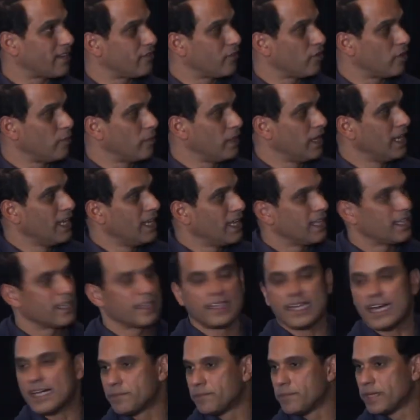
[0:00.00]
platform,
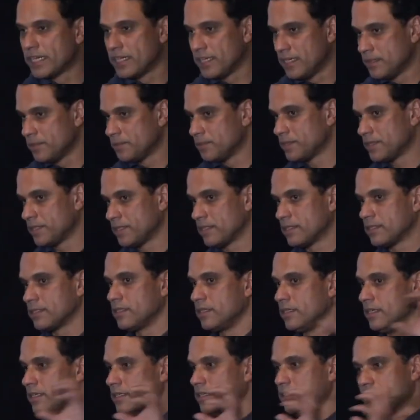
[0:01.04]
that becomes
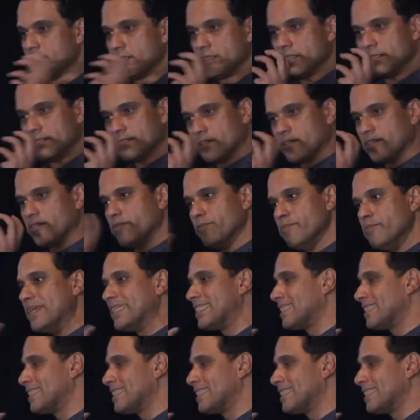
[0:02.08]
the, the, the sort of